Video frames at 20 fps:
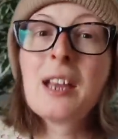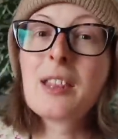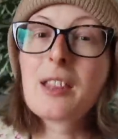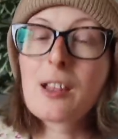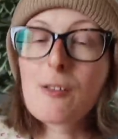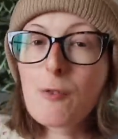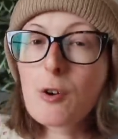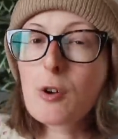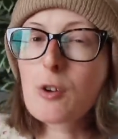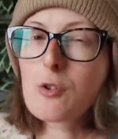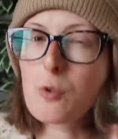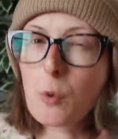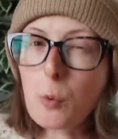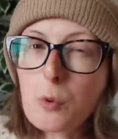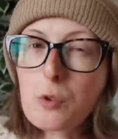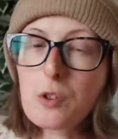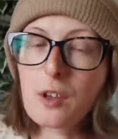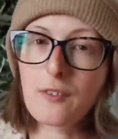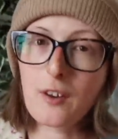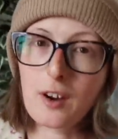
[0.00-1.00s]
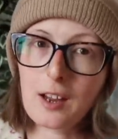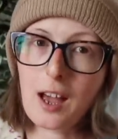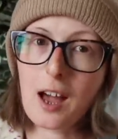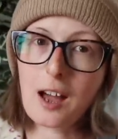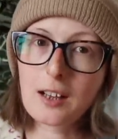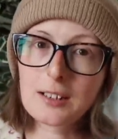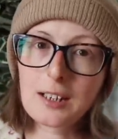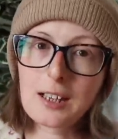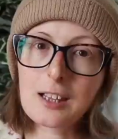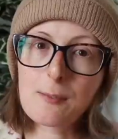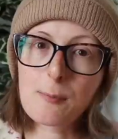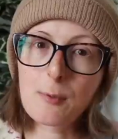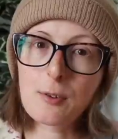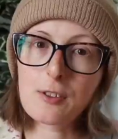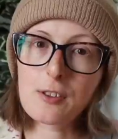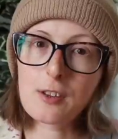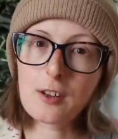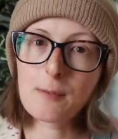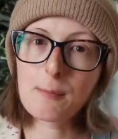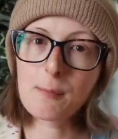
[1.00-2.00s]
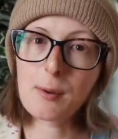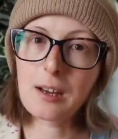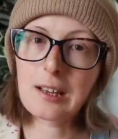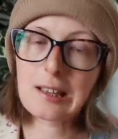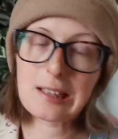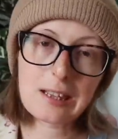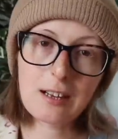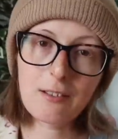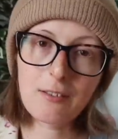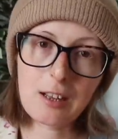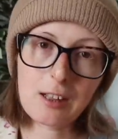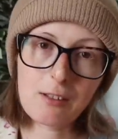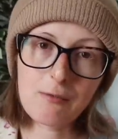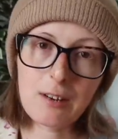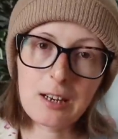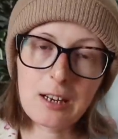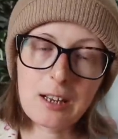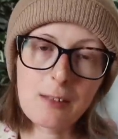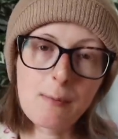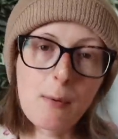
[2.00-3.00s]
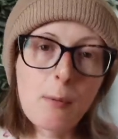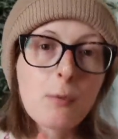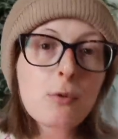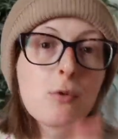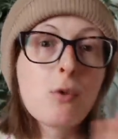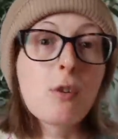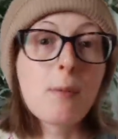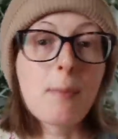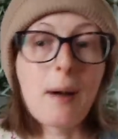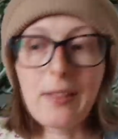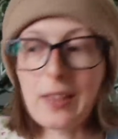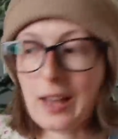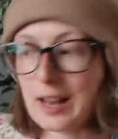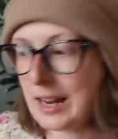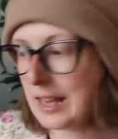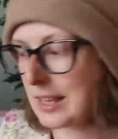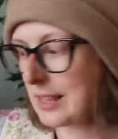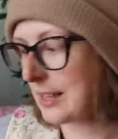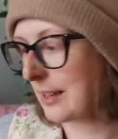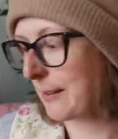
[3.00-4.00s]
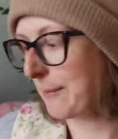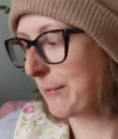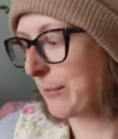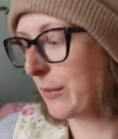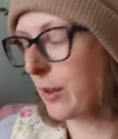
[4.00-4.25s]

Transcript: This vlog is also very kindly sponsored by Serious Readers, but we'll talk about that later.